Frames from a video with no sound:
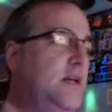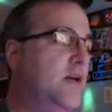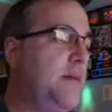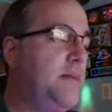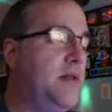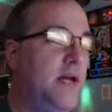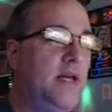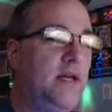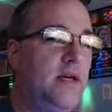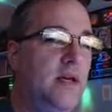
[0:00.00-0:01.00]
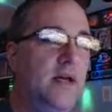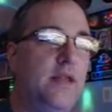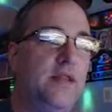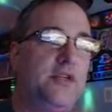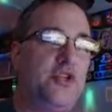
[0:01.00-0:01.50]
emulating
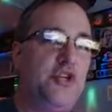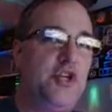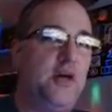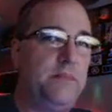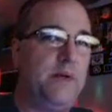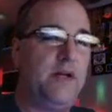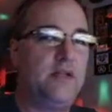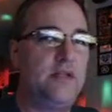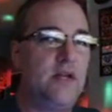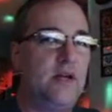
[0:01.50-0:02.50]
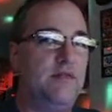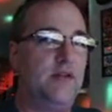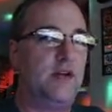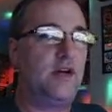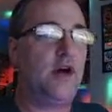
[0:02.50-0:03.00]
the chip instead of
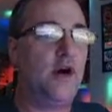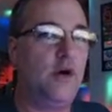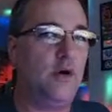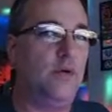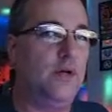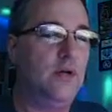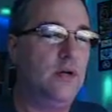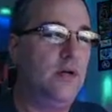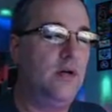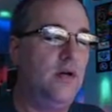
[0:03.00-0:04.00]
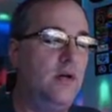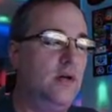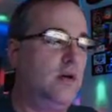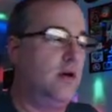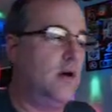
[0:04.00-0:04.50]
the code.
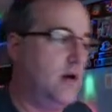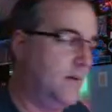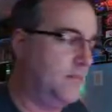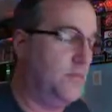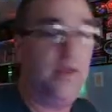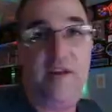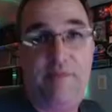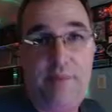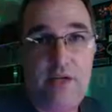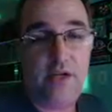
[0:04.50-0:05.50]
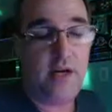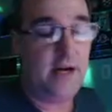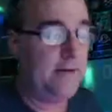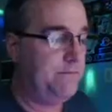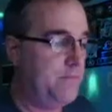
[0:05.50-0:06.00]
With an
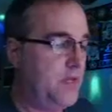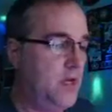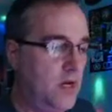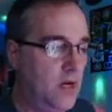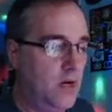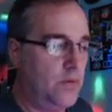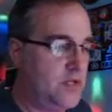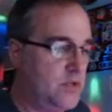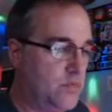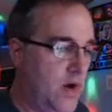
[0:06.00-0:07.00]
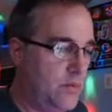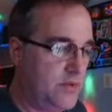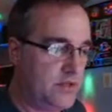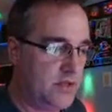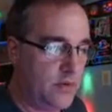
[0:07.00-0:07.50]
FPGA, which is why I
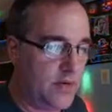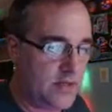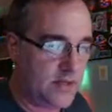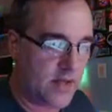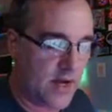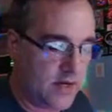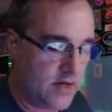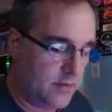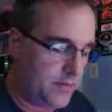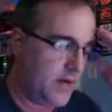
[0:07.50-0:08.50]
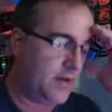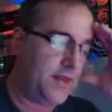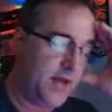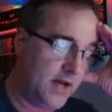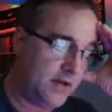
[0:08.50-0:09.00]
was so excited
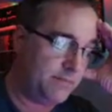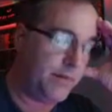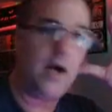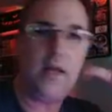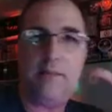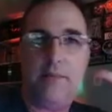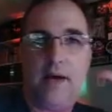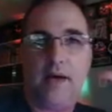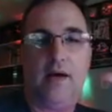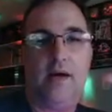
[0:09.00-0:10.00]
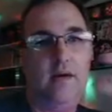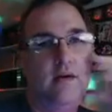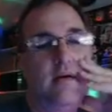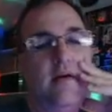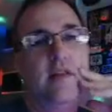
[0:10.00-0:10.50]
about that Polymega
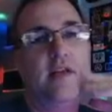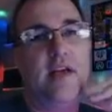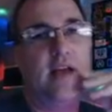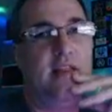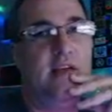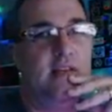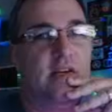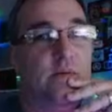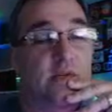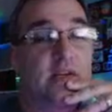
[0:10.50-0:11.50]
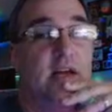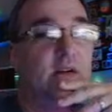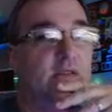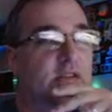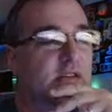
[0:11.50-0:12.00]
that was
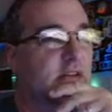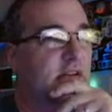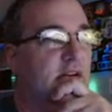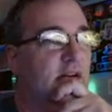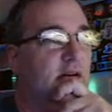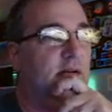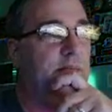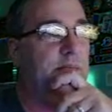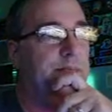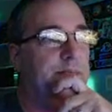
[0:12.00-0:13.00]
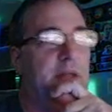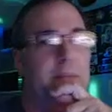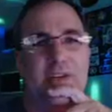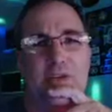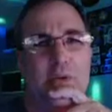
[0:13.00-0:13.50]
announced probably
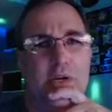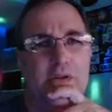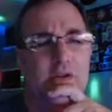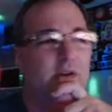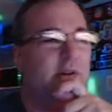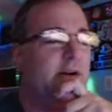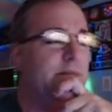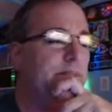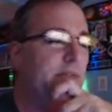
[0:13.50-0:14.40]
about 2 years ago now,